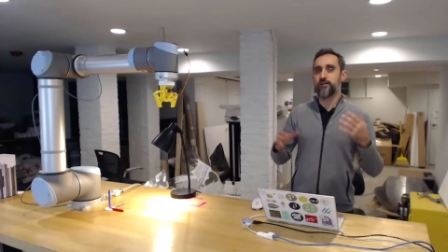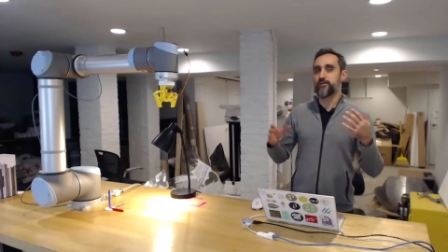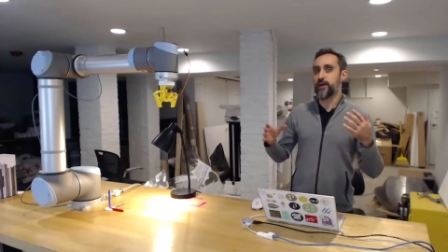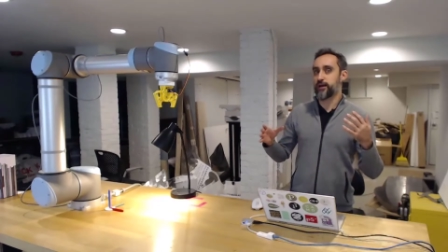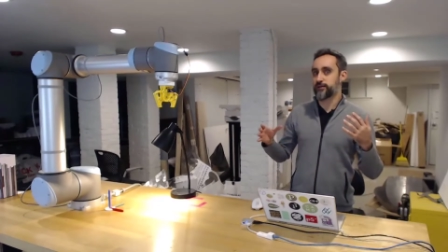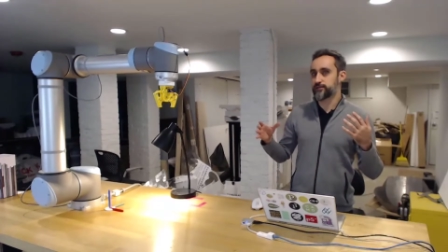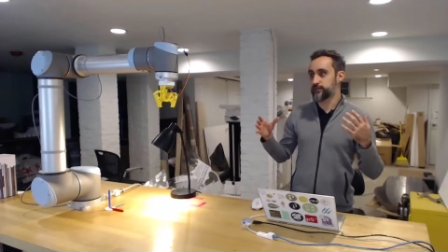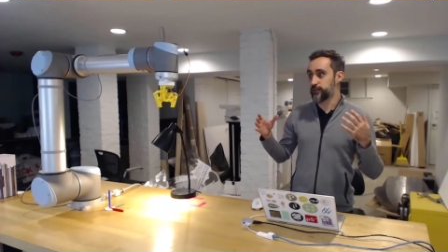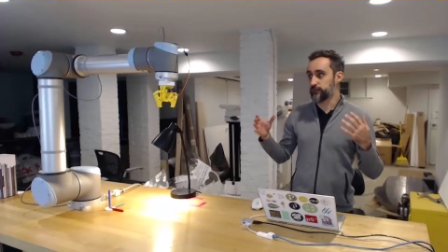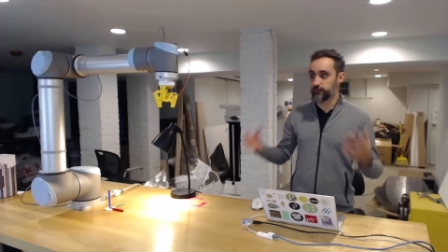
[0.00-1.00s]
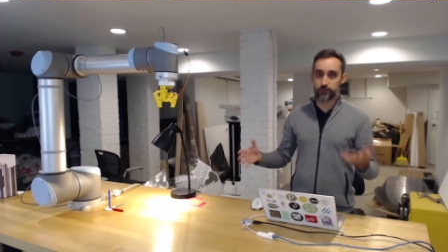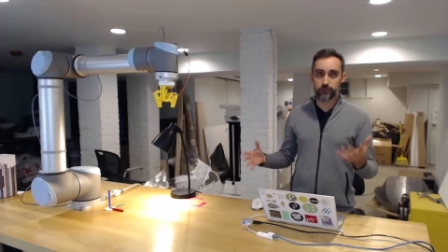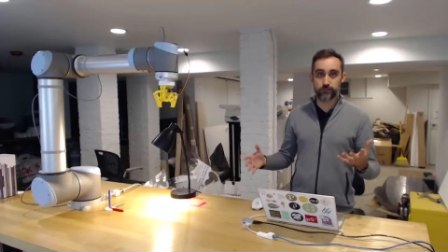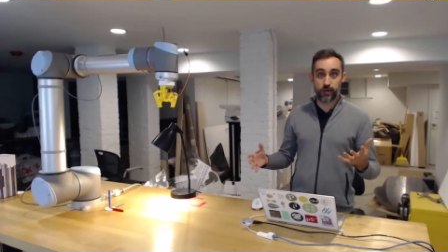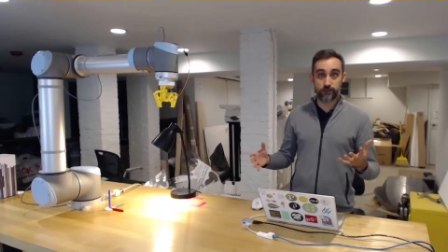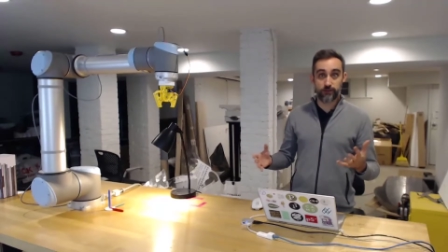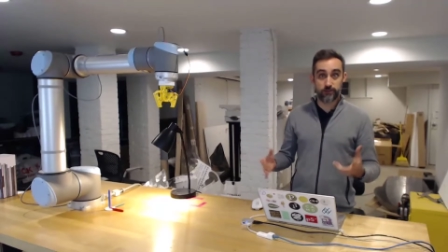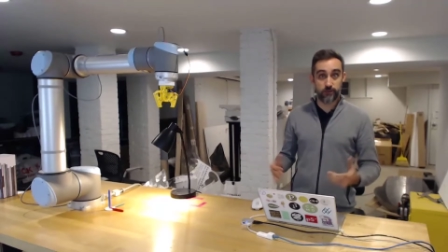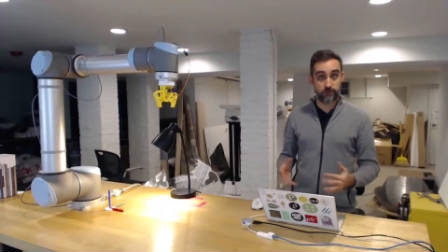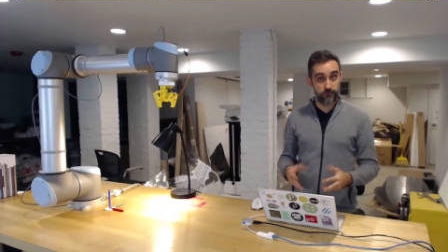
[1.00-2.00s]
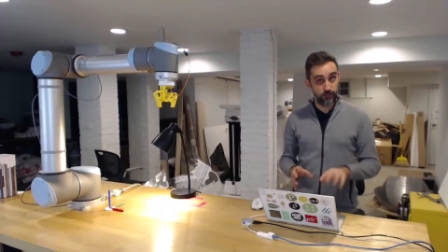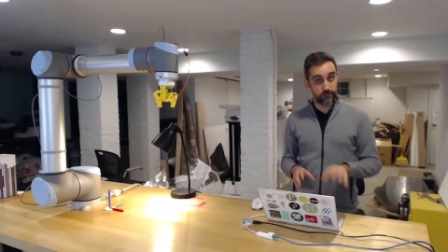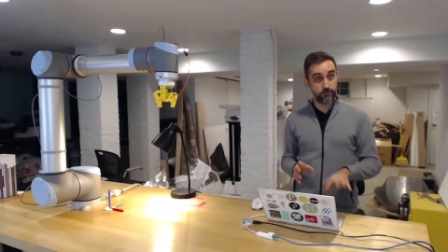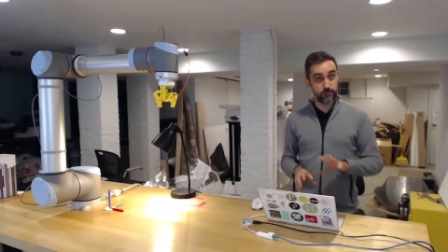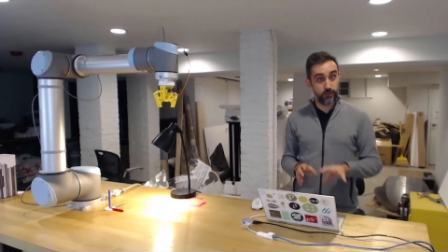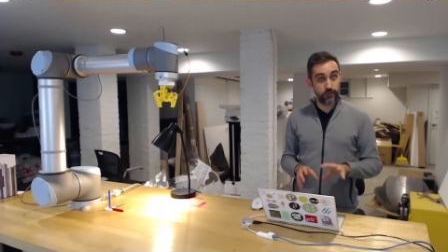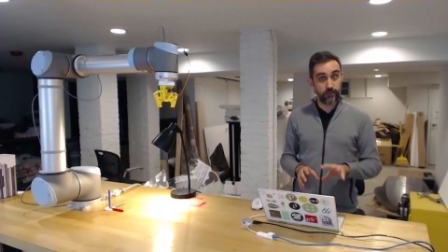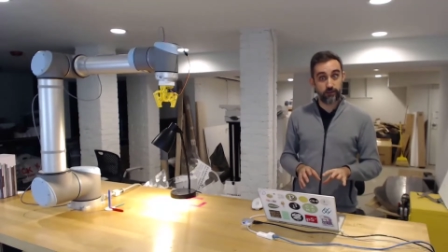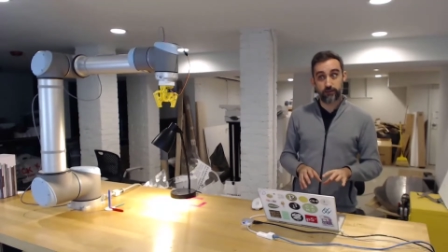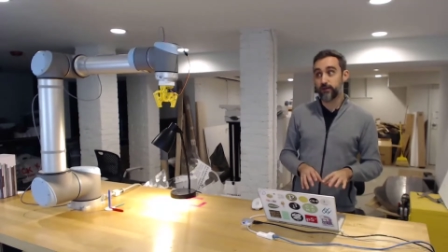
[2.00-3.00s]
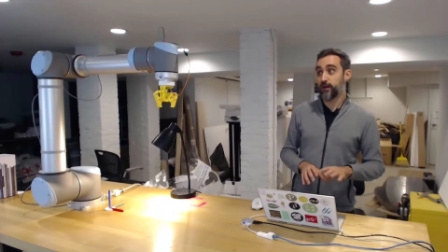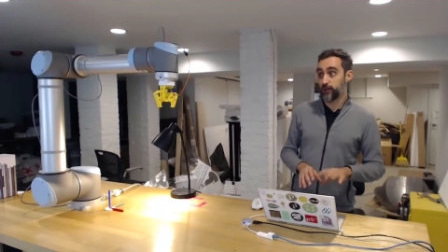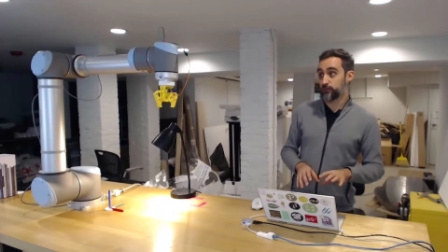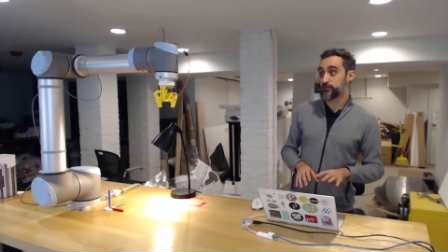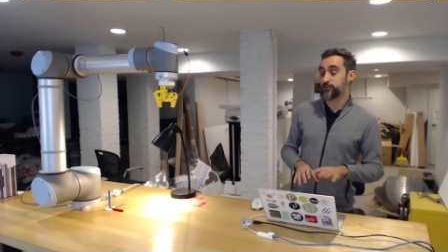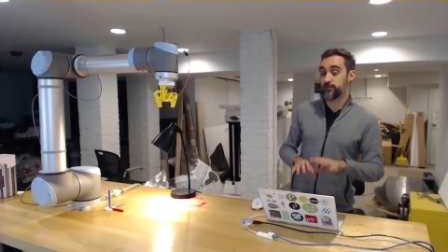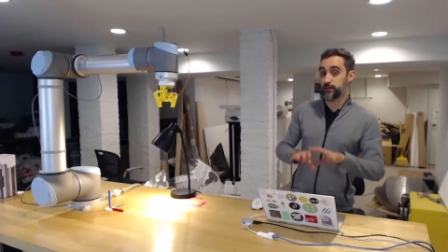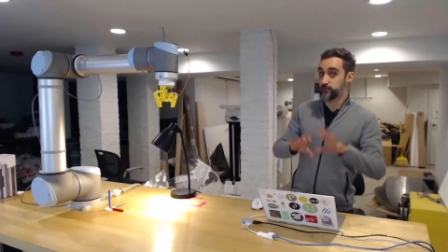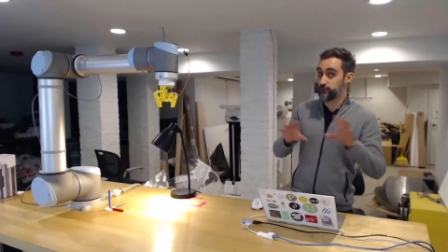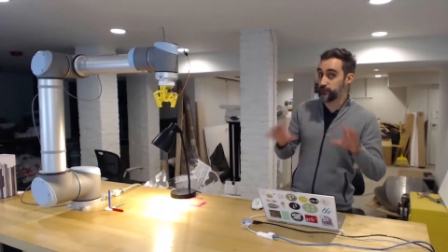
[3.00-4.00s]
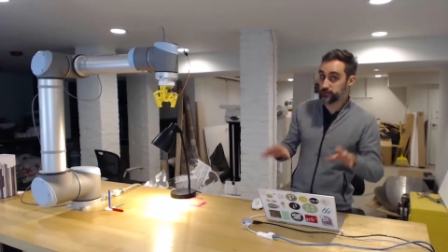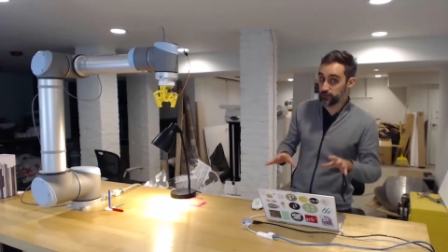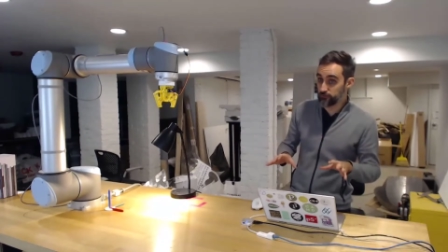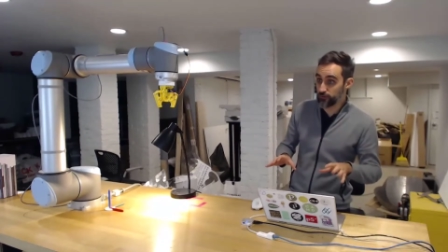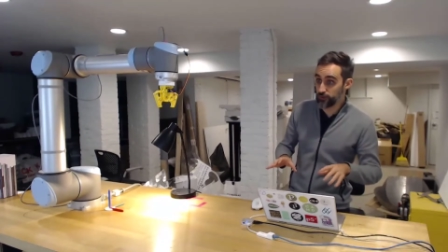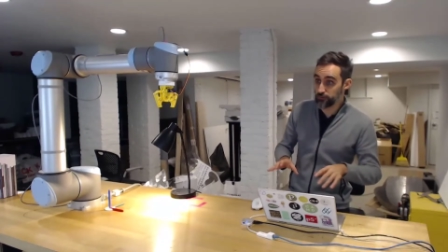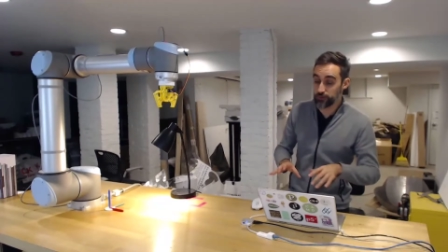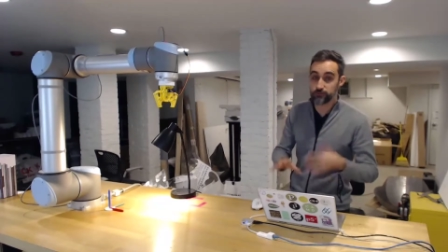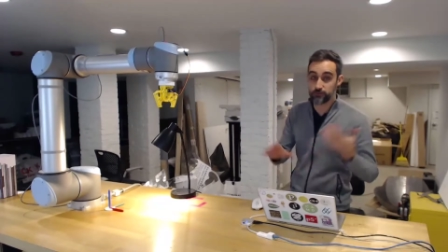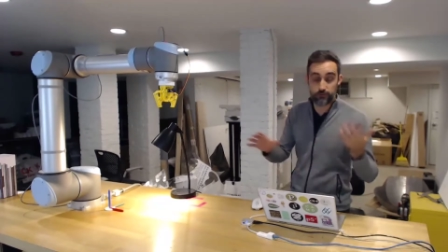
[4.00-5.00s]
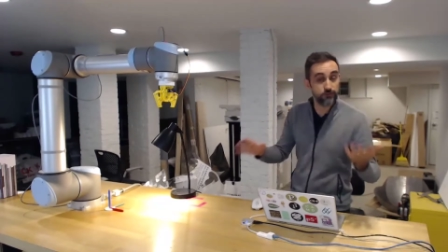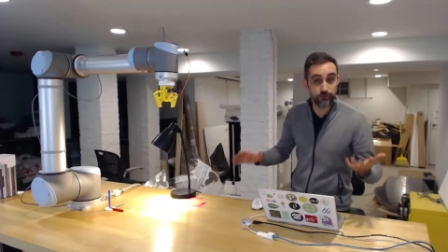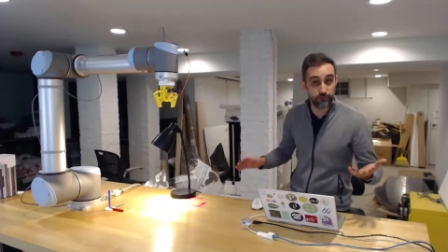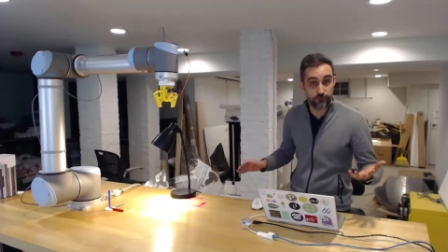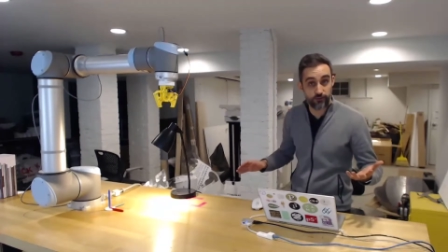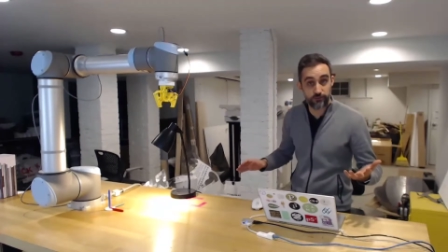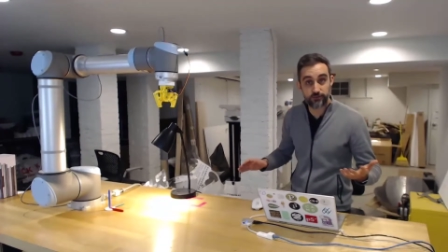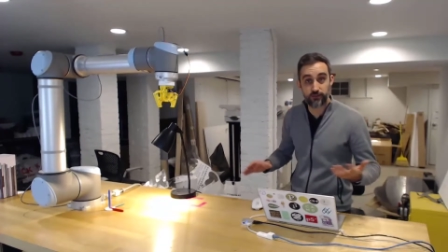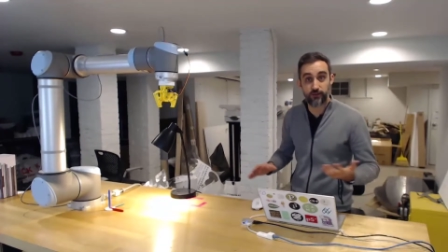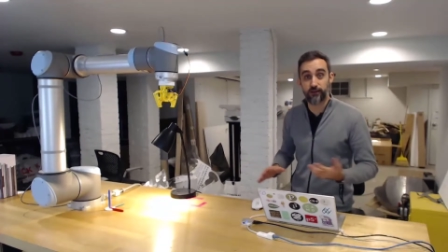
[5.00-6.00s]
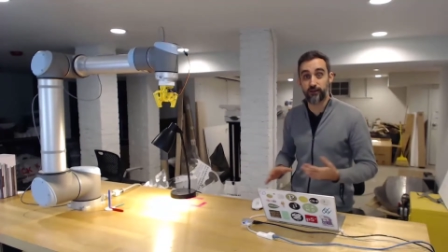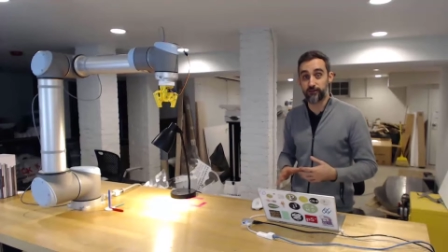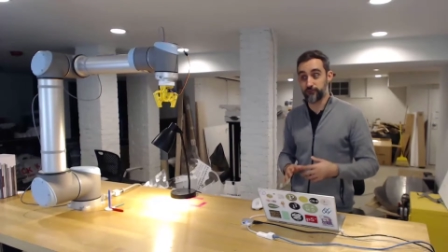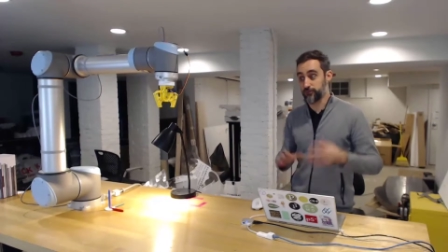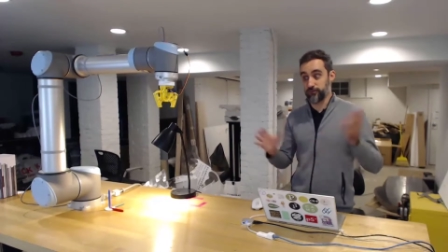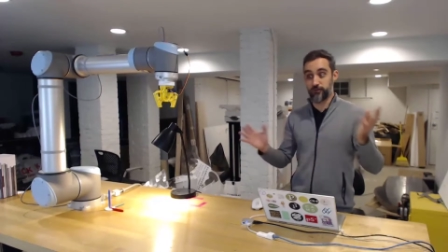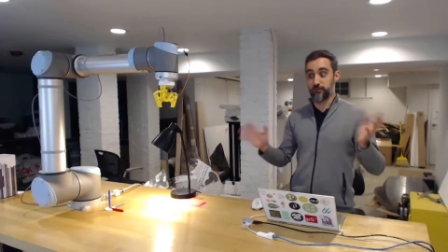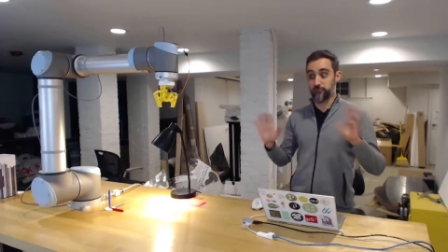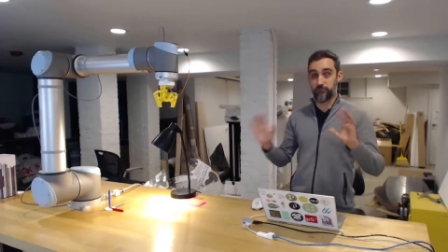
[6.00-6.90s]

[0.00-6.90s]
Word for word: That is a very good practice because you get some training and also it's a very safe way because it's a virtual environment and um,